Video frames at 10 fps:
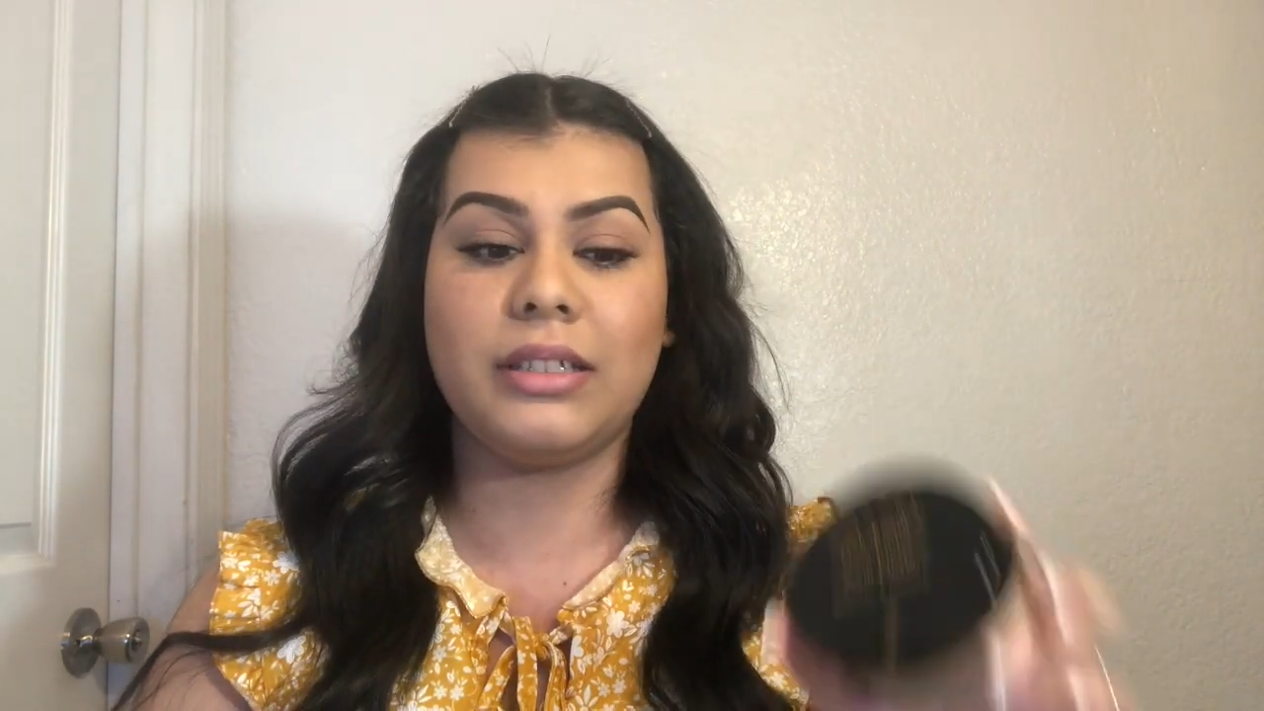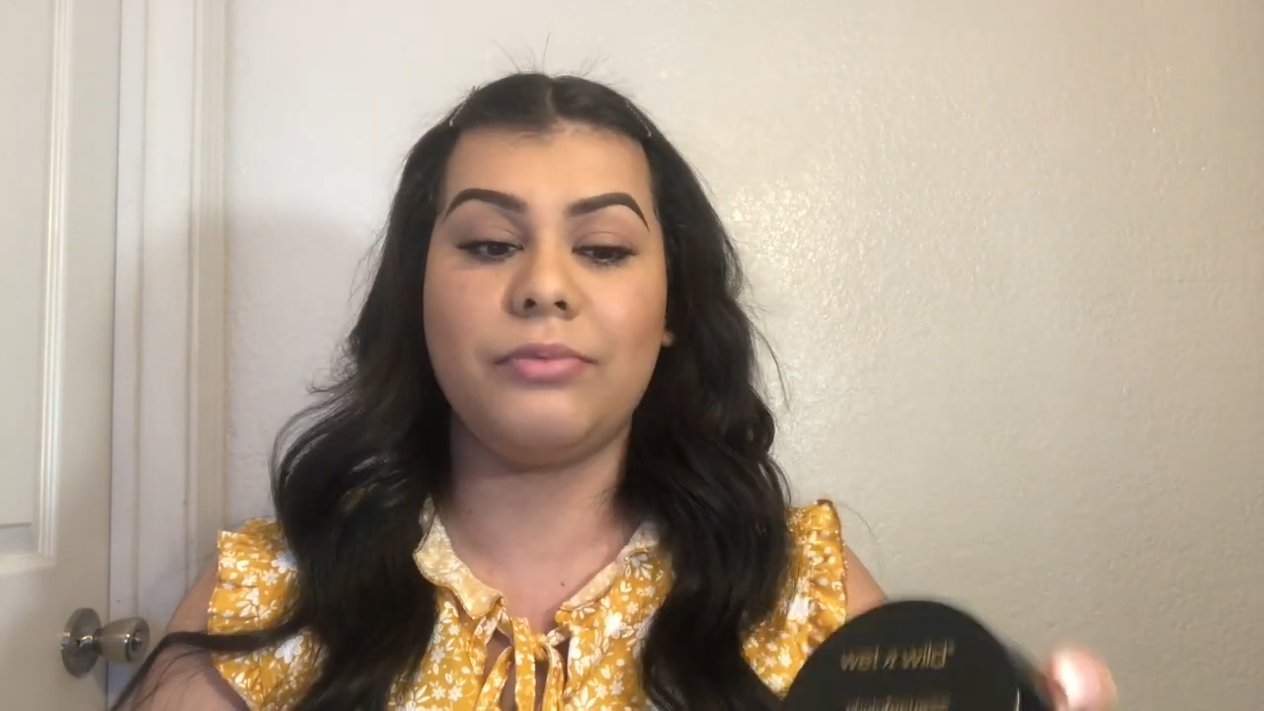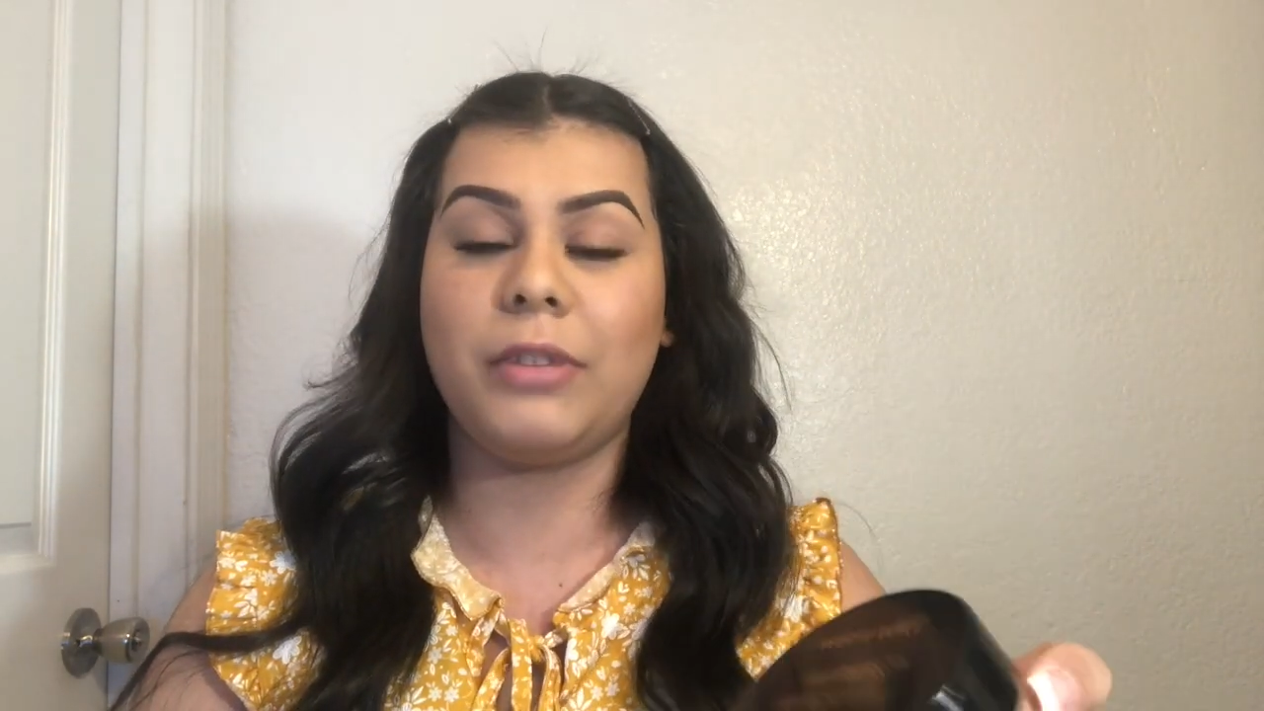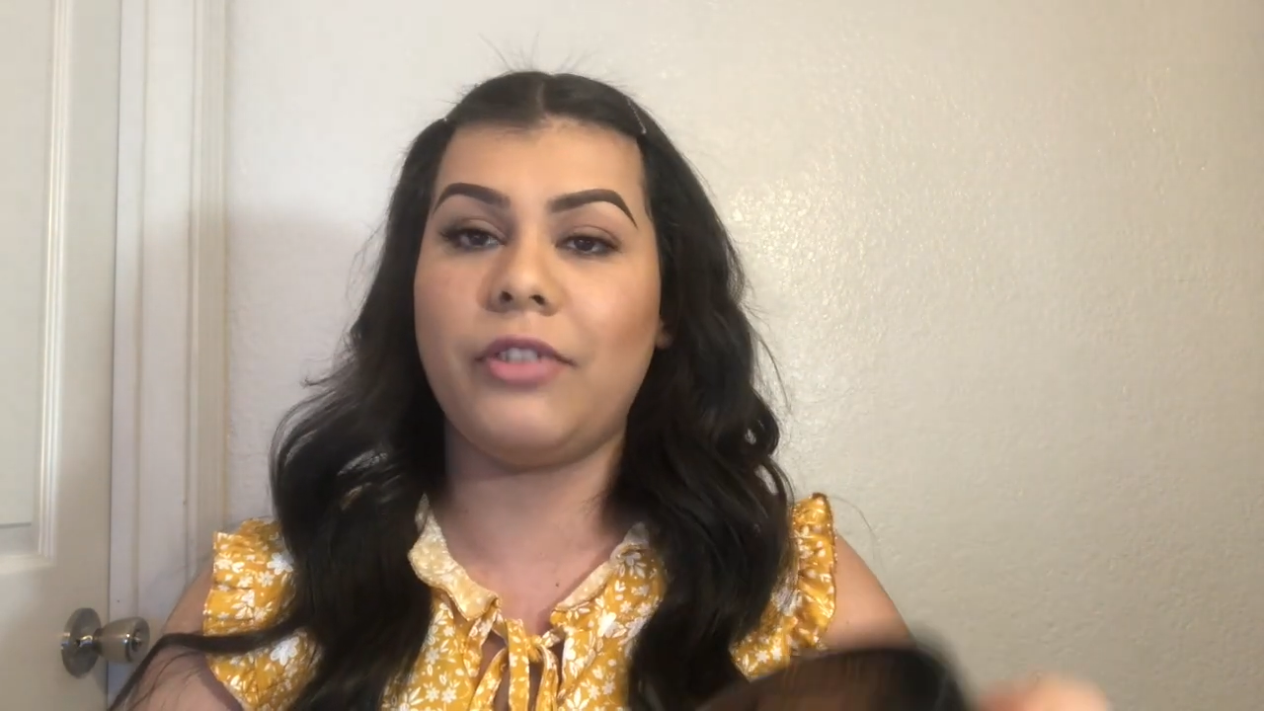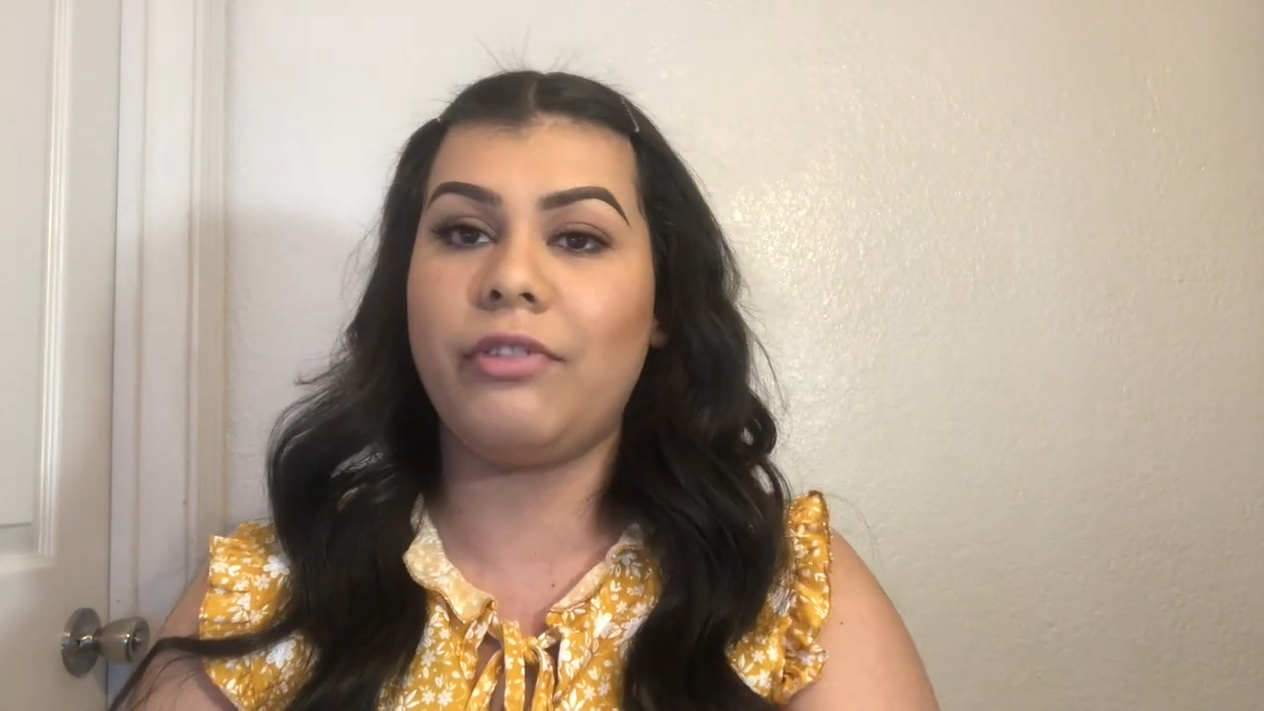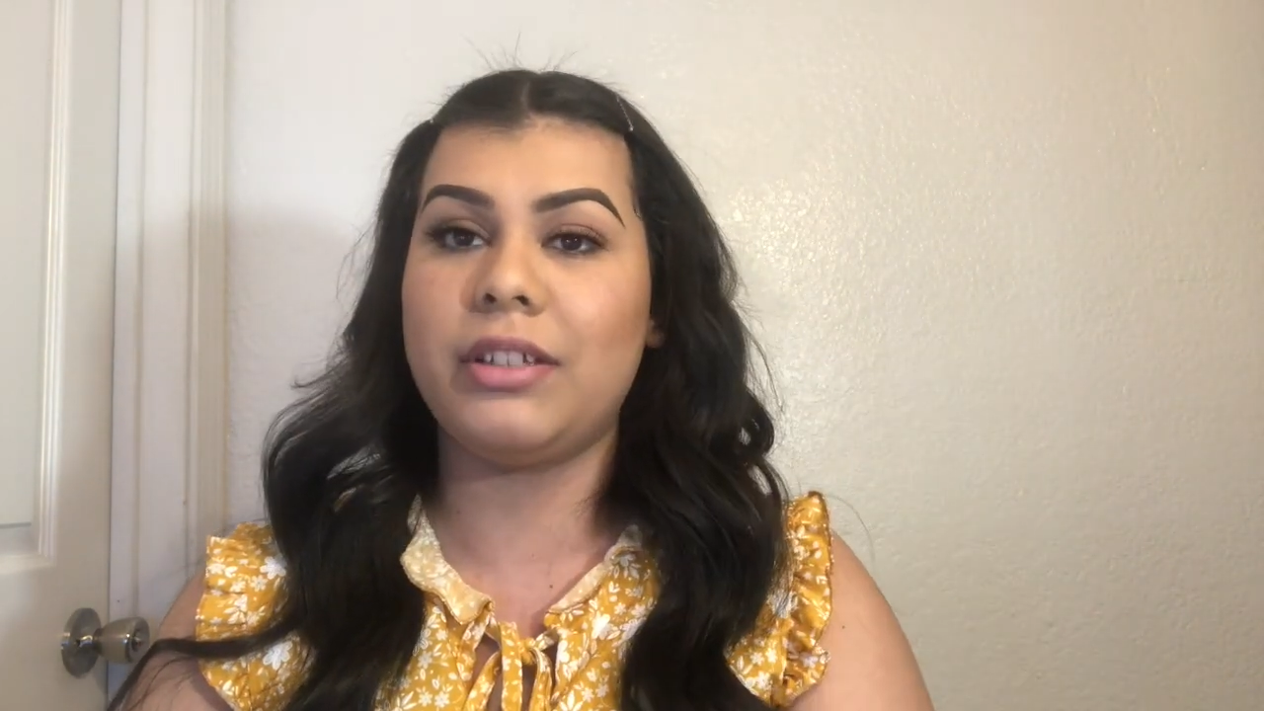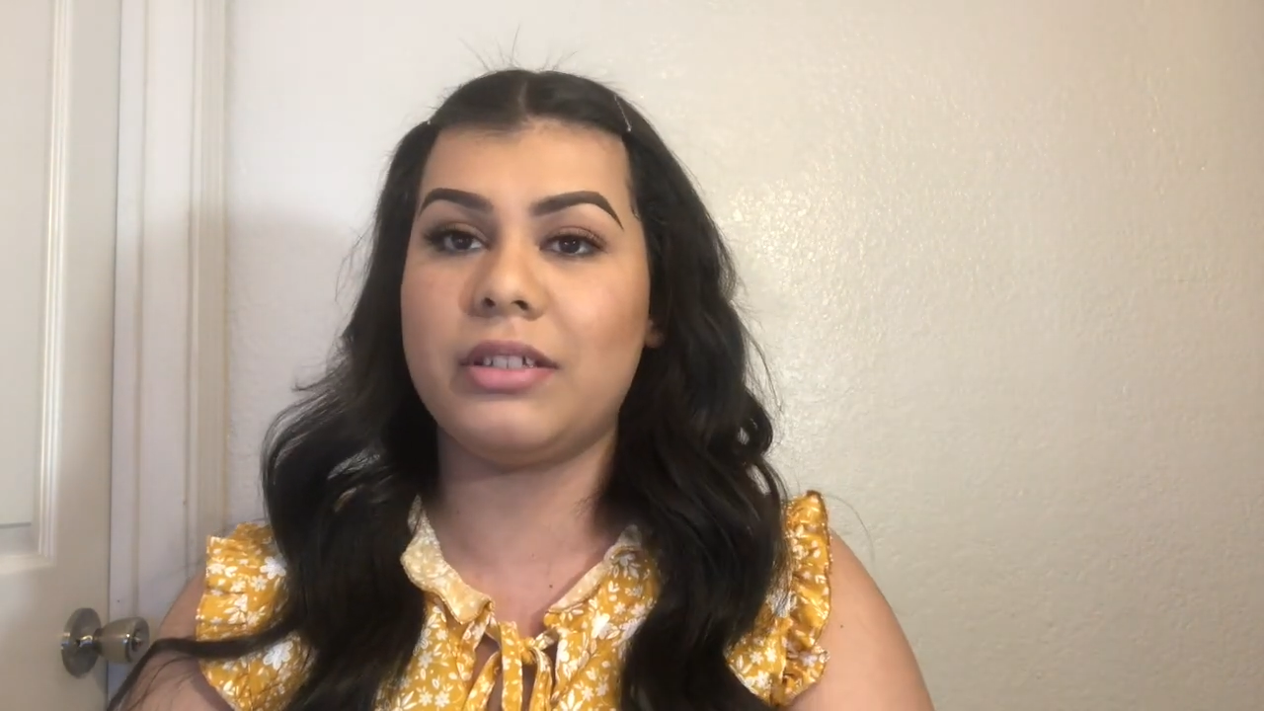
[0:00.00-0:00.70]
if my face